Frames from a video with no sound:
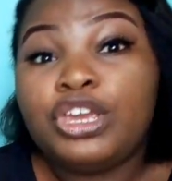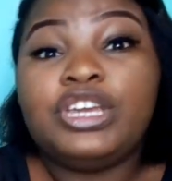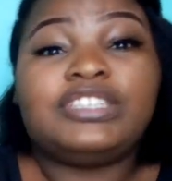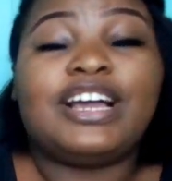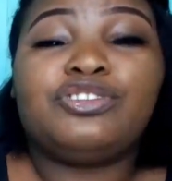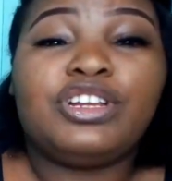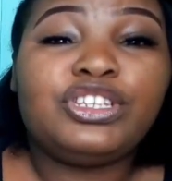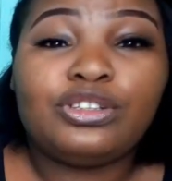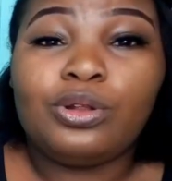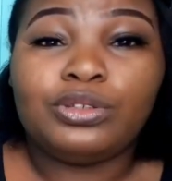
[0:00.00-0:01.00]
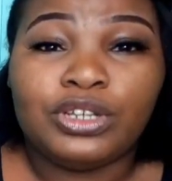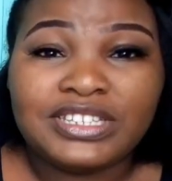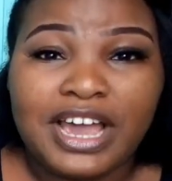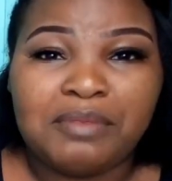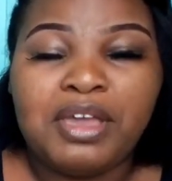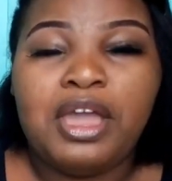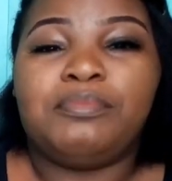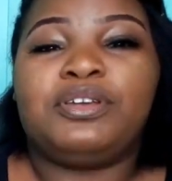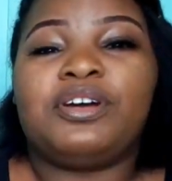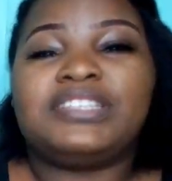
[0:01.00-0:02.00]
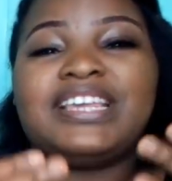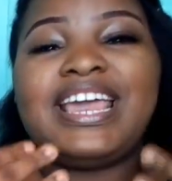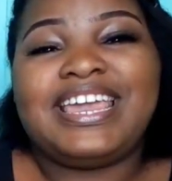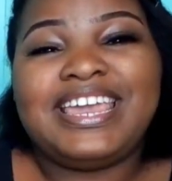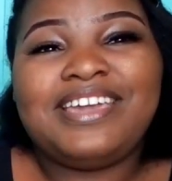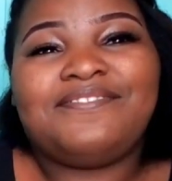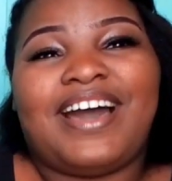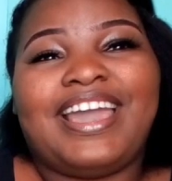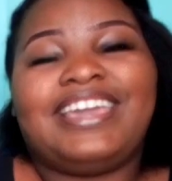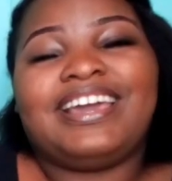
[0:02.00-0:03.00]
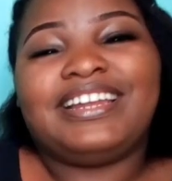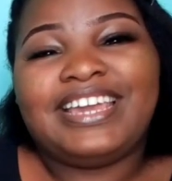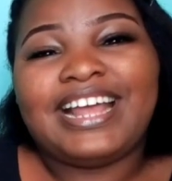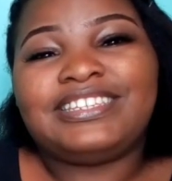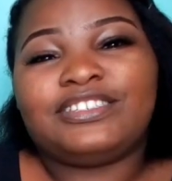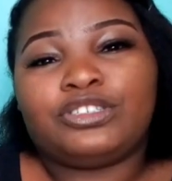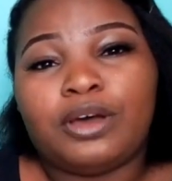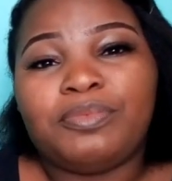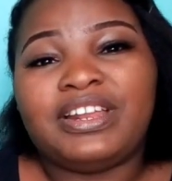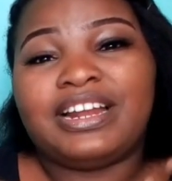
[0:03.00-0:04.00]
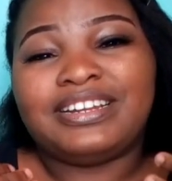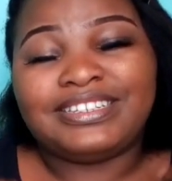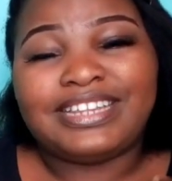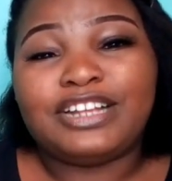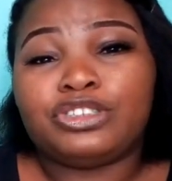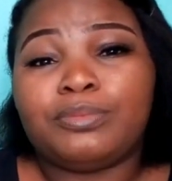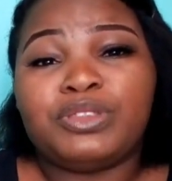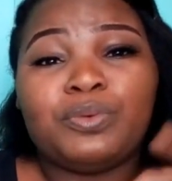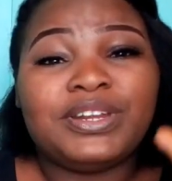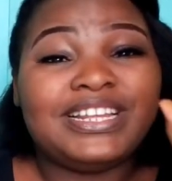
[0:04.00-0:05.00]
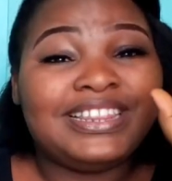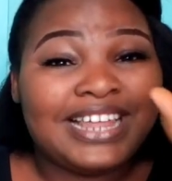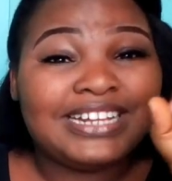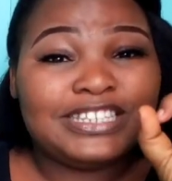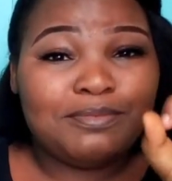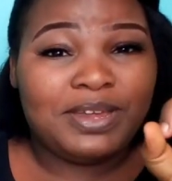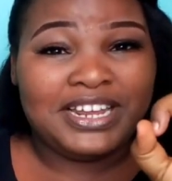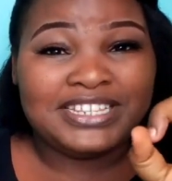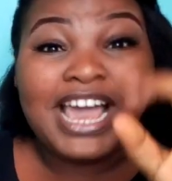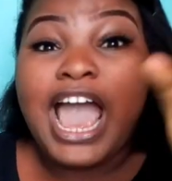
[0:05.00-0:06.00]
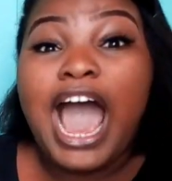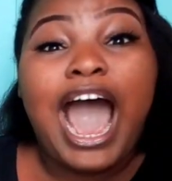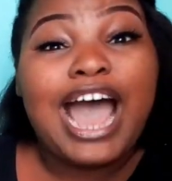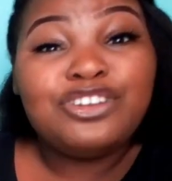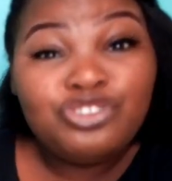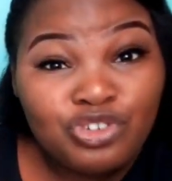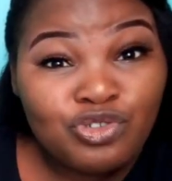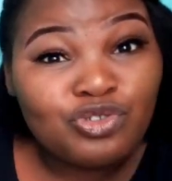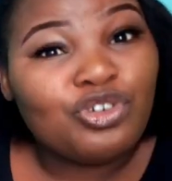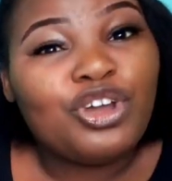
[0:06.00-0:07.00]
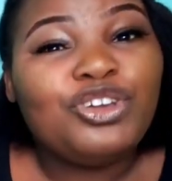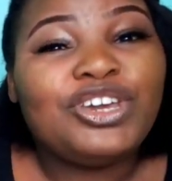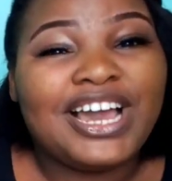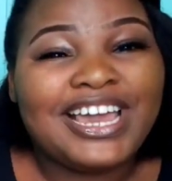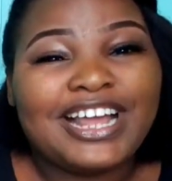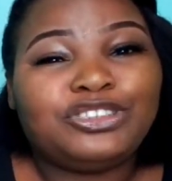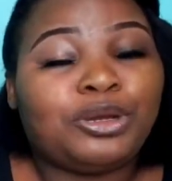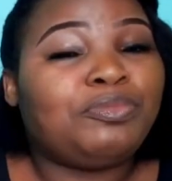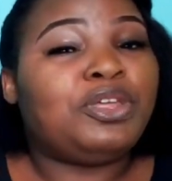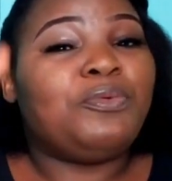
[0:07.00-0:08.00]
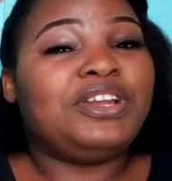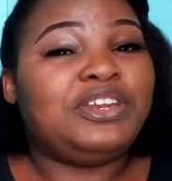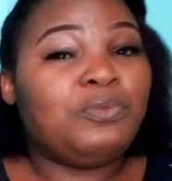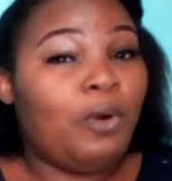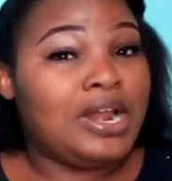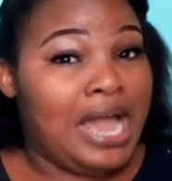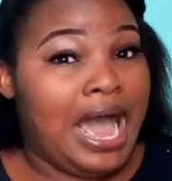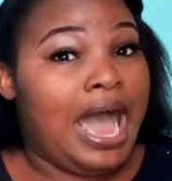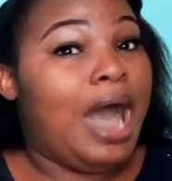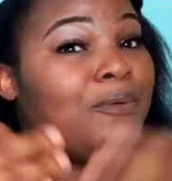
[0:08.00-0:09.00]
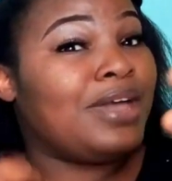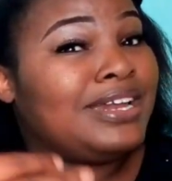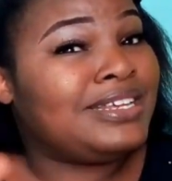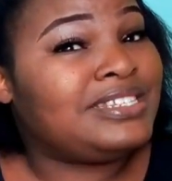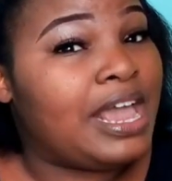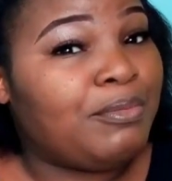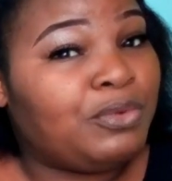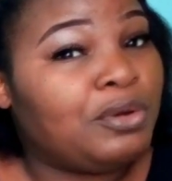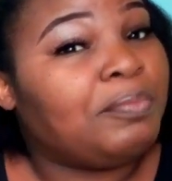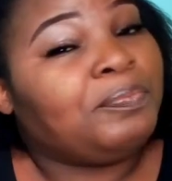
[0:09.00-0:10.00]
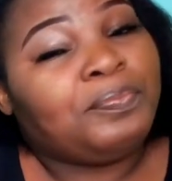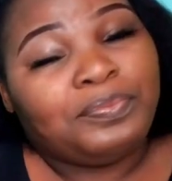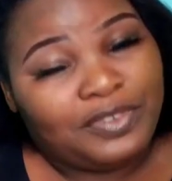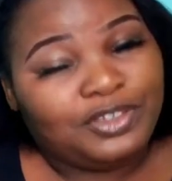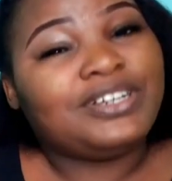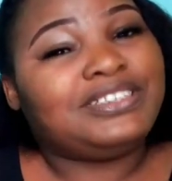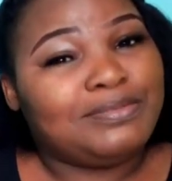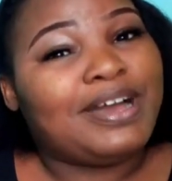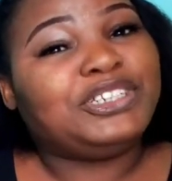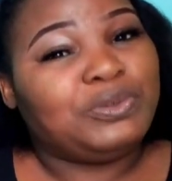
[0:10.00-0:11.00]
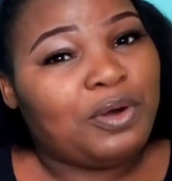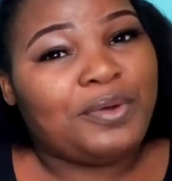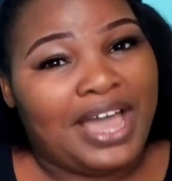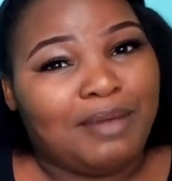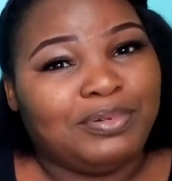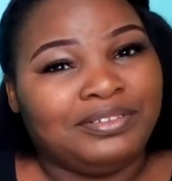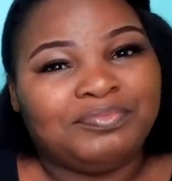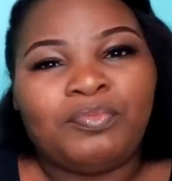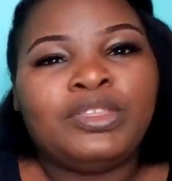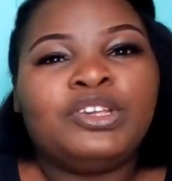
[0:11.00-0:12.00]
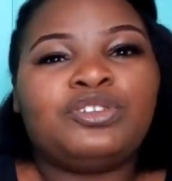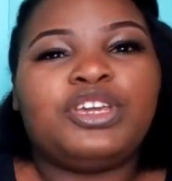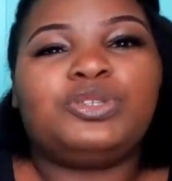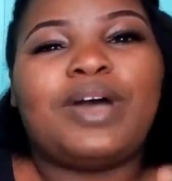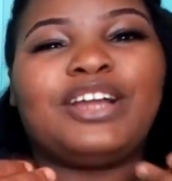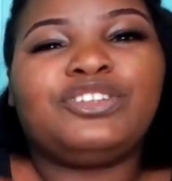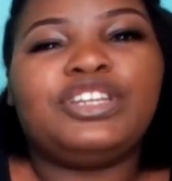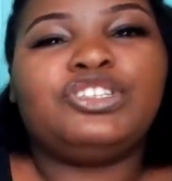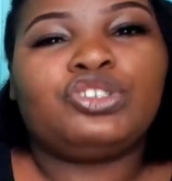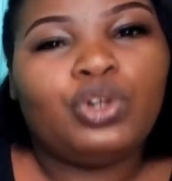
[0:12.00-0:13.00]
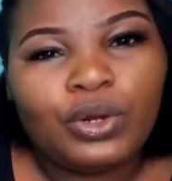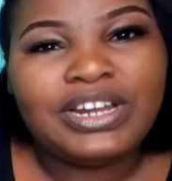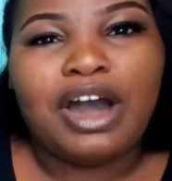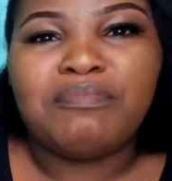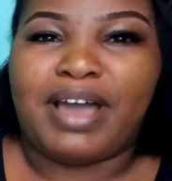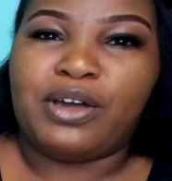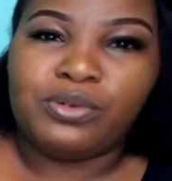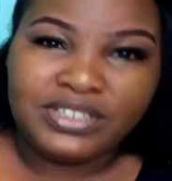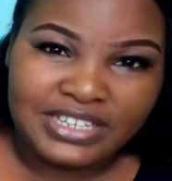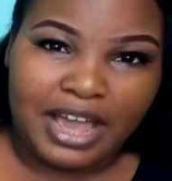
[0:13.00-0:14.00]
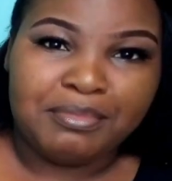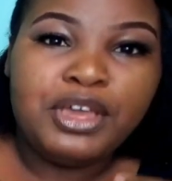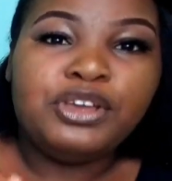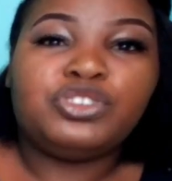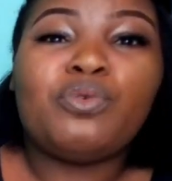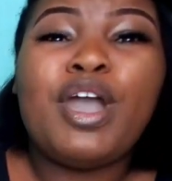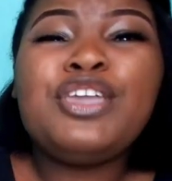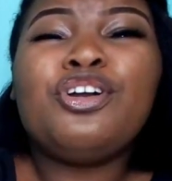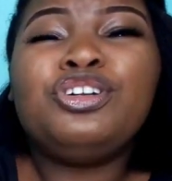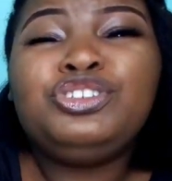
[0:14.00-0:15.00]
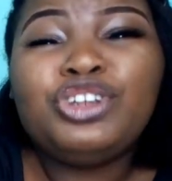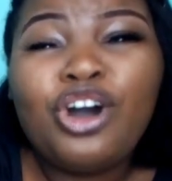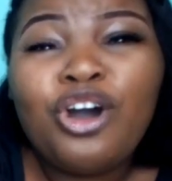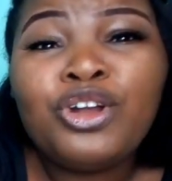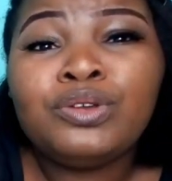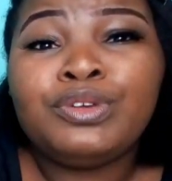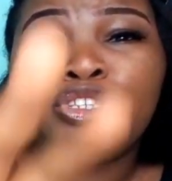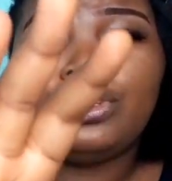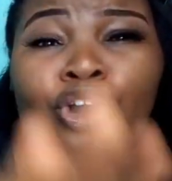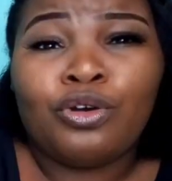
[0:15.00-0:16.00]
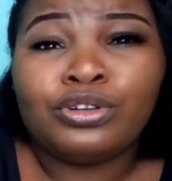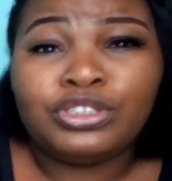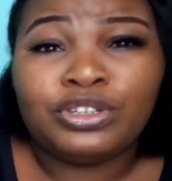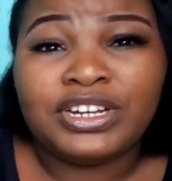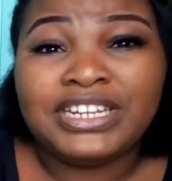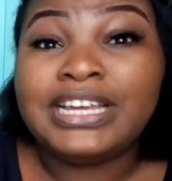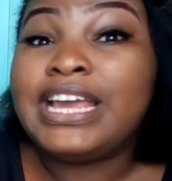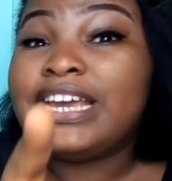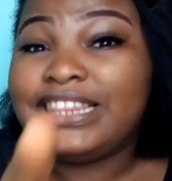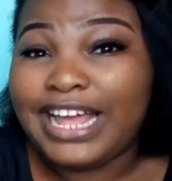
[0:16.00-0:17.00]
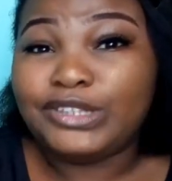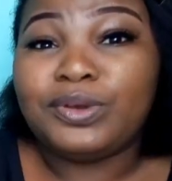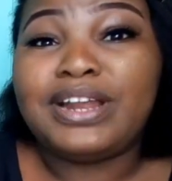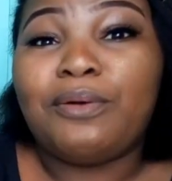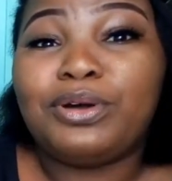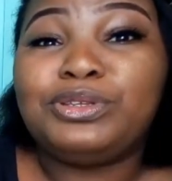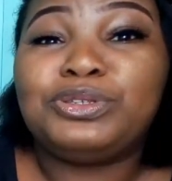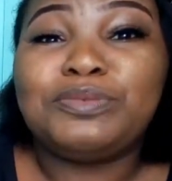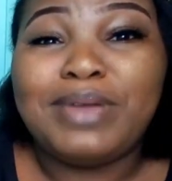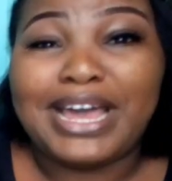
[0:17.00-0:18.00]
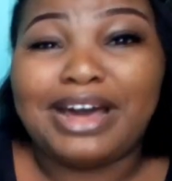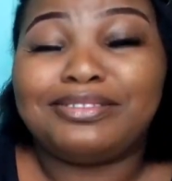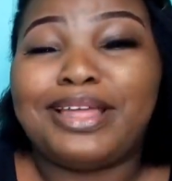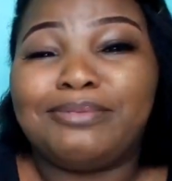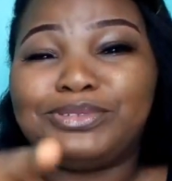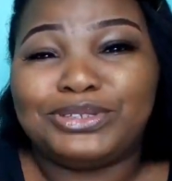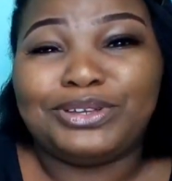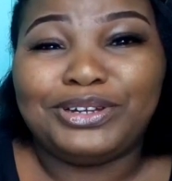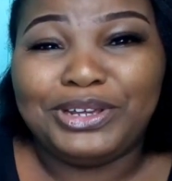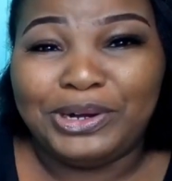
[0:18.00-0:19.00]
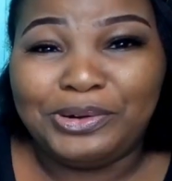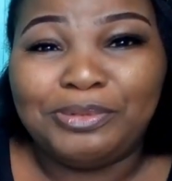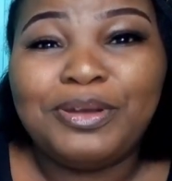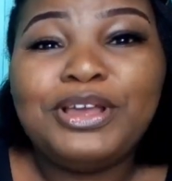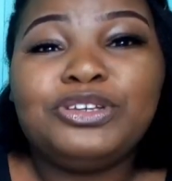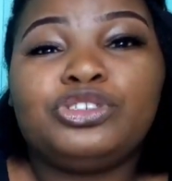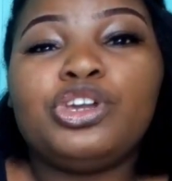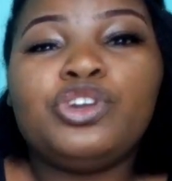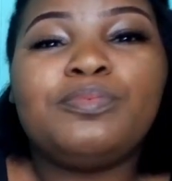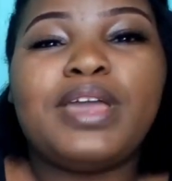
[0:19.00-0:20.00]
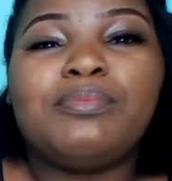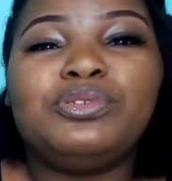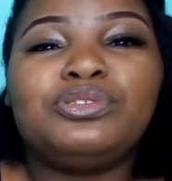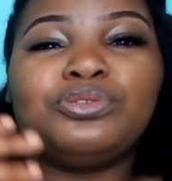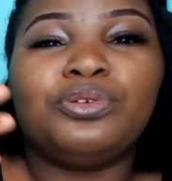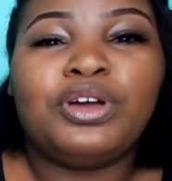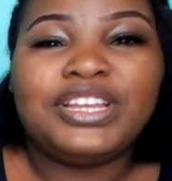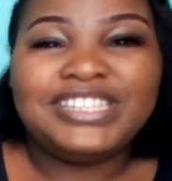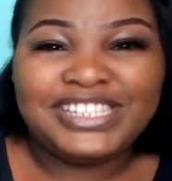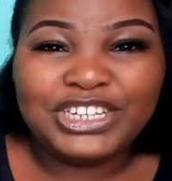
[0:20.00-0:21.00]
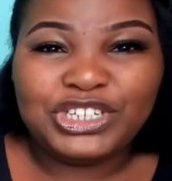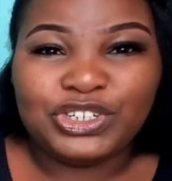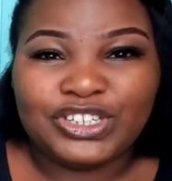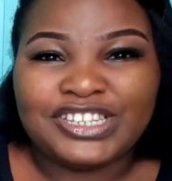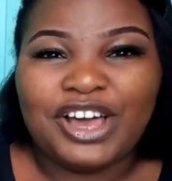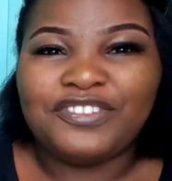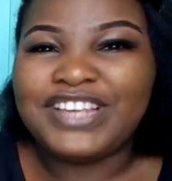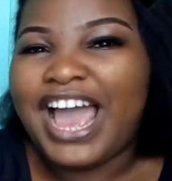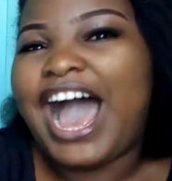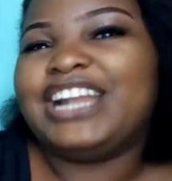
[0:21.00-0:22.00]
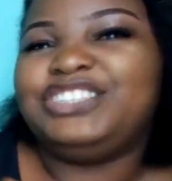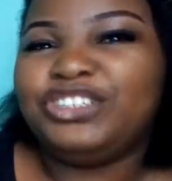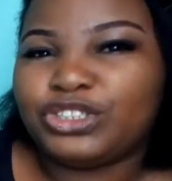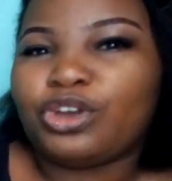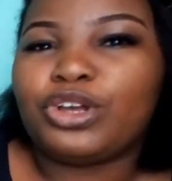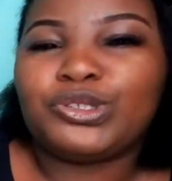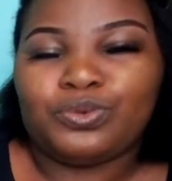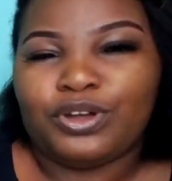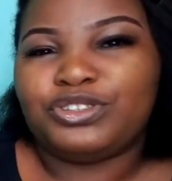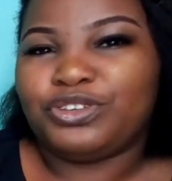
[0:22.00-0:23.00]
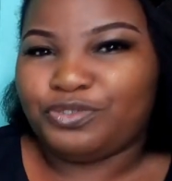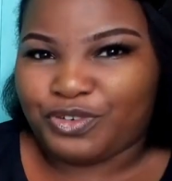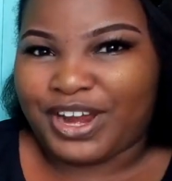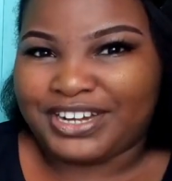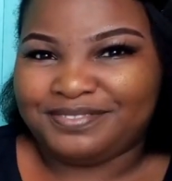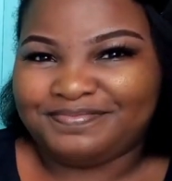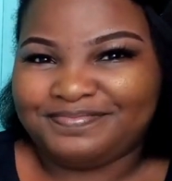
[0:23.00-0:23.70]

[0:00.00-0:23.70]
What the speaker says: It actually slows your time, because if I can get something, understand something within 30 minutes, and you can get something within 1 hour, and we're in the same group, just imagine what will happen. So it will actually slow down my own time. So when you're done with your own study, that's when I want you to make out time to study in group, so you'll be able to teach yourselves and discuss what you've read.